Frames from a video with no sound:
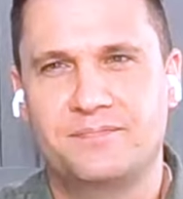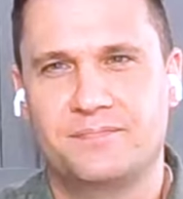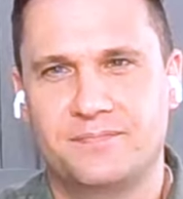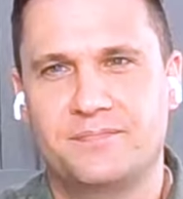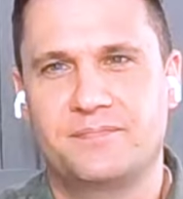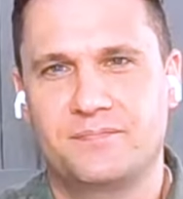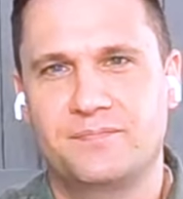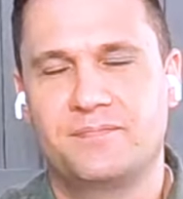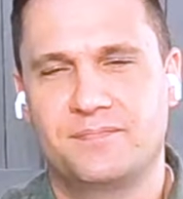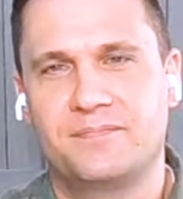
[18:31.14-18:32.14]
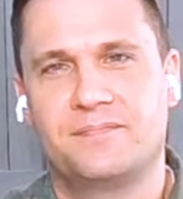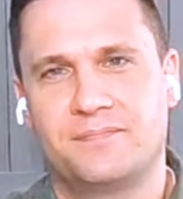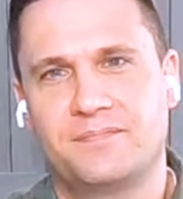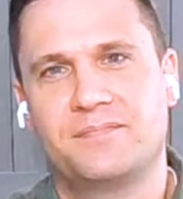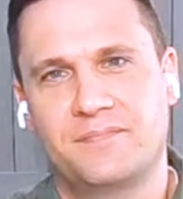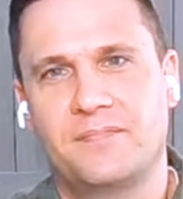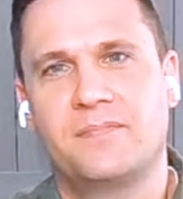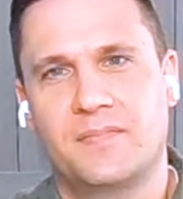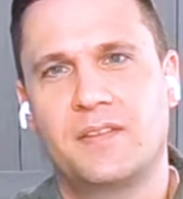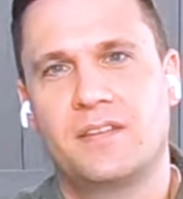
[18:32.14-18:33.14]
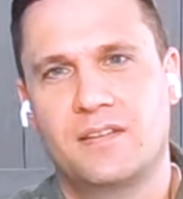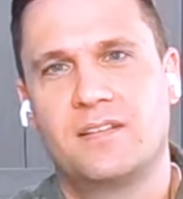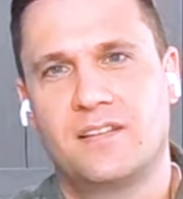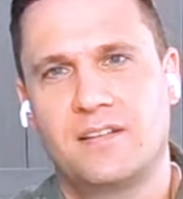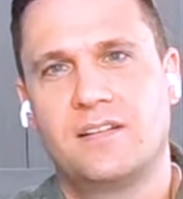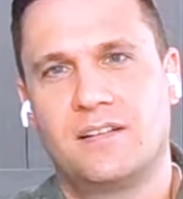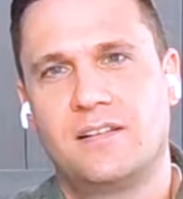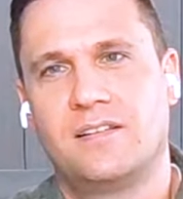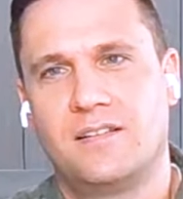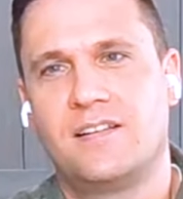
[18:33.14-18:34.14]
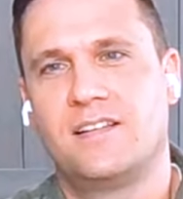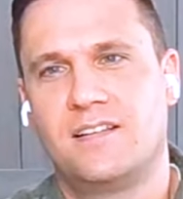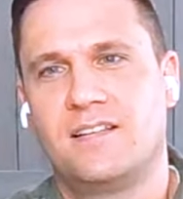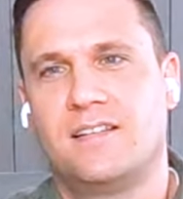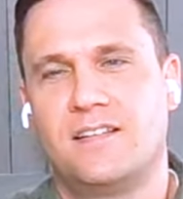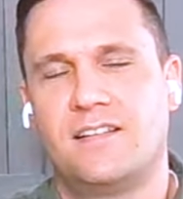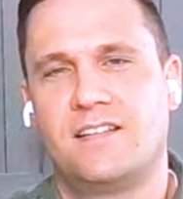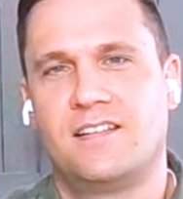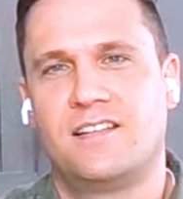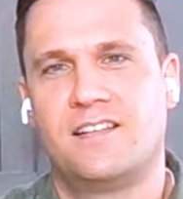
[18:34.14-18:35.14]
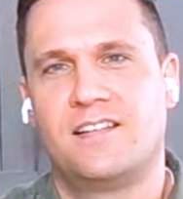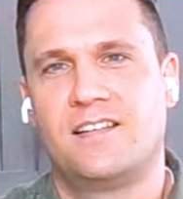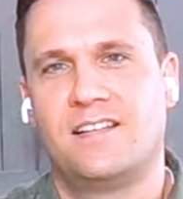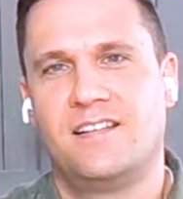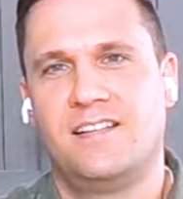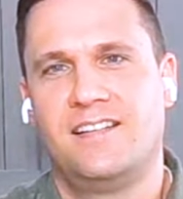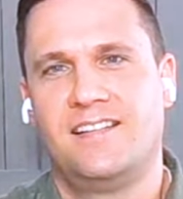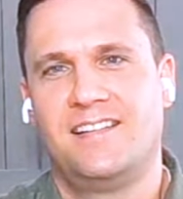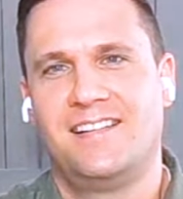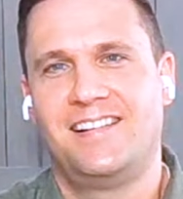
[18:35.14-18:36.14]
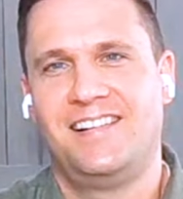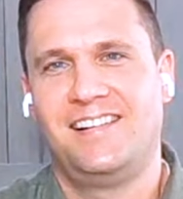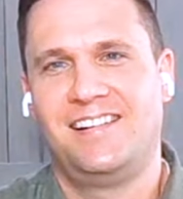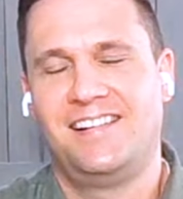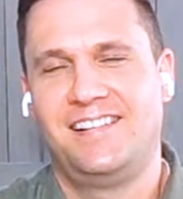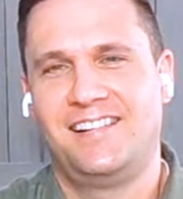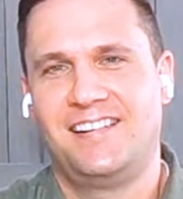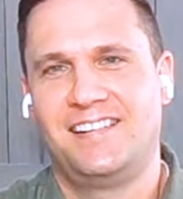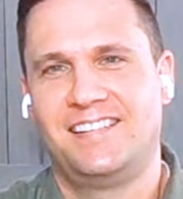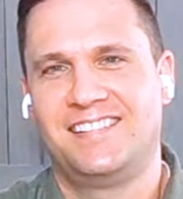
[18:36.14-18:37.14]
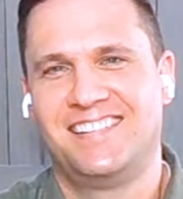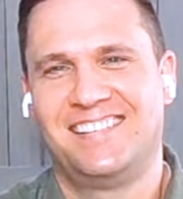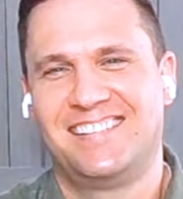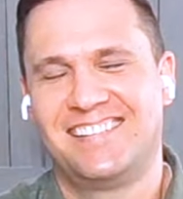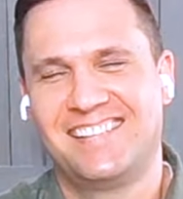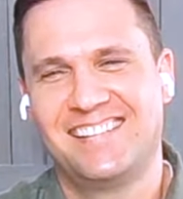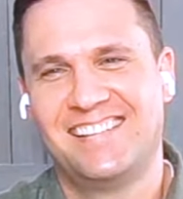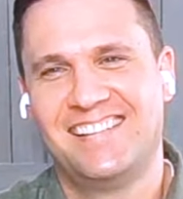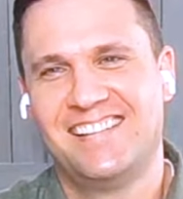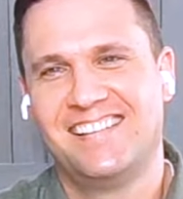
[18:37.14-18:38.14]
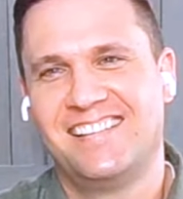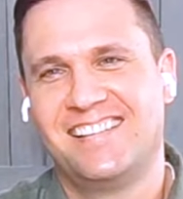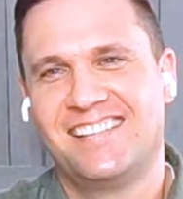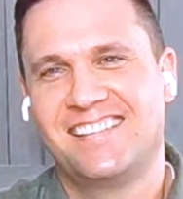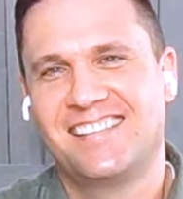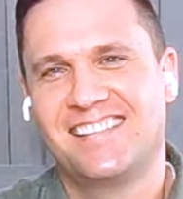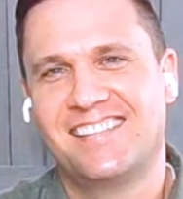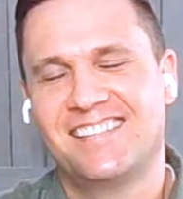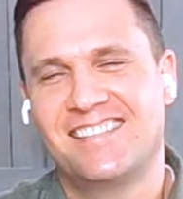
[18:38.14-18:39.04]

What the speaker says: No words are spoken by the person on screen.